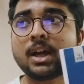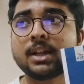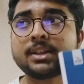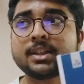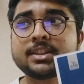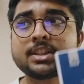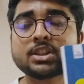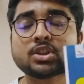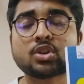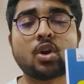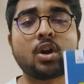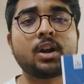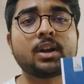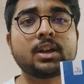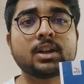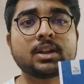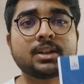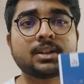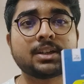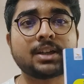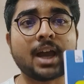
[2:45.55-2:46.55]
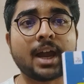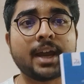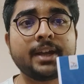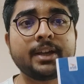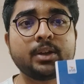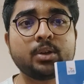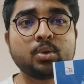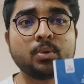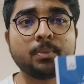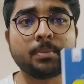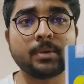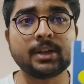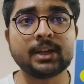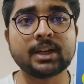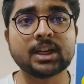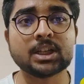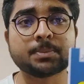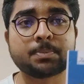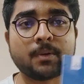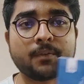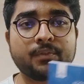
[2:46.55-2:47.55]
This is called a Guide to
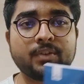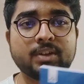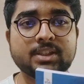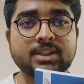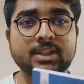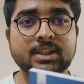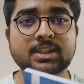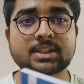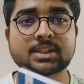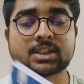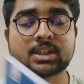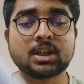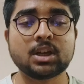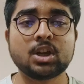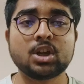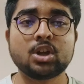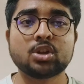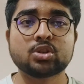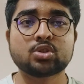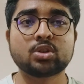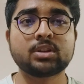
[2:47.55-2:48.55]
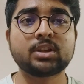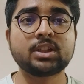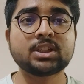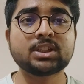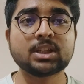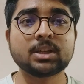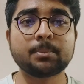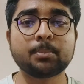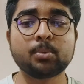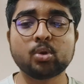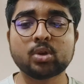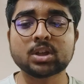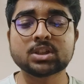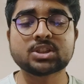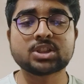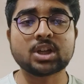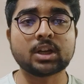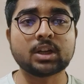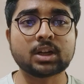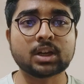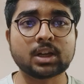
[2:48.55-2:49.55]
English Proficiency. So this book is
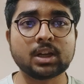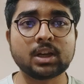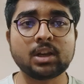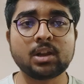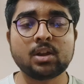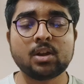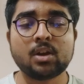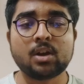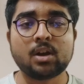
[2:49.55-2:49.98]
general